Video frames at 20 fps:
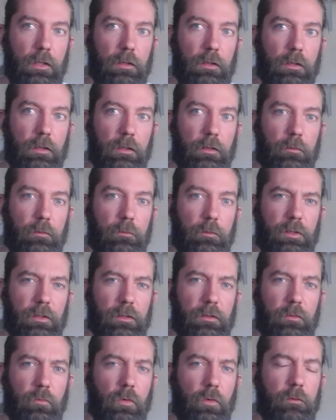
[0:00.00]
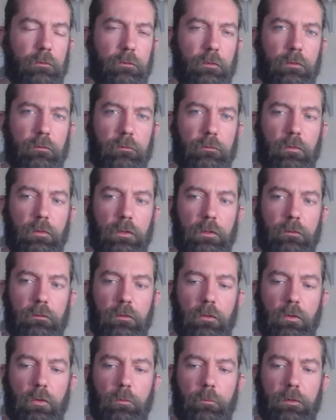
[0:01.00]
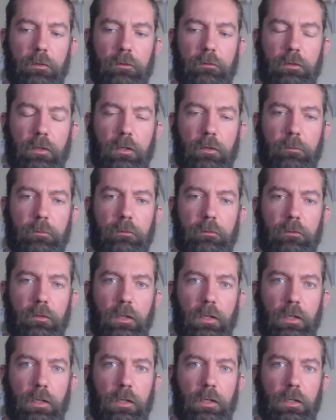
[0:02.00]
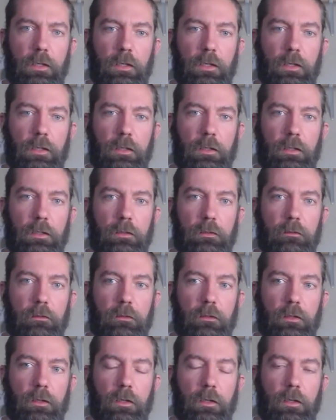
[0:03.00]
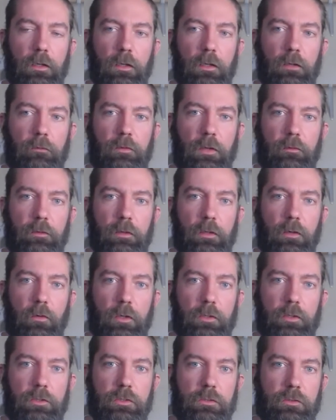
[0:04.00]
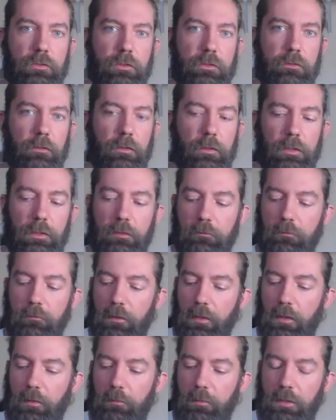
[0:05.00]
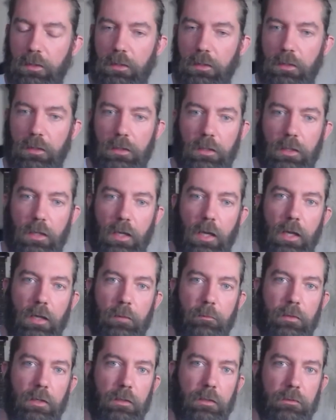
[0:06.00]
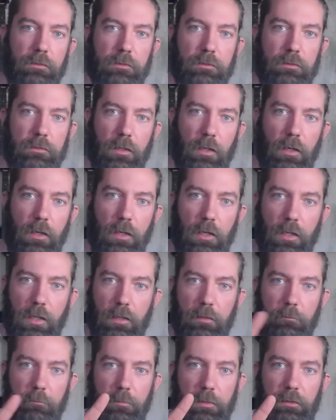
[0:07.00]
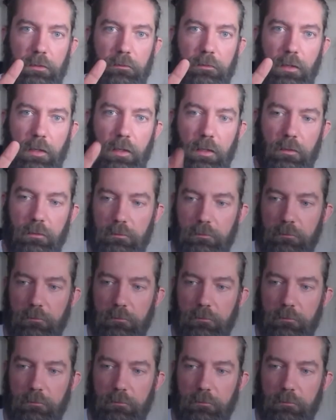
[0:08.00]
it'll be a little more fun for you. So I hope this helps, and if you have any questions, just leave them in the comments. All right, peace out.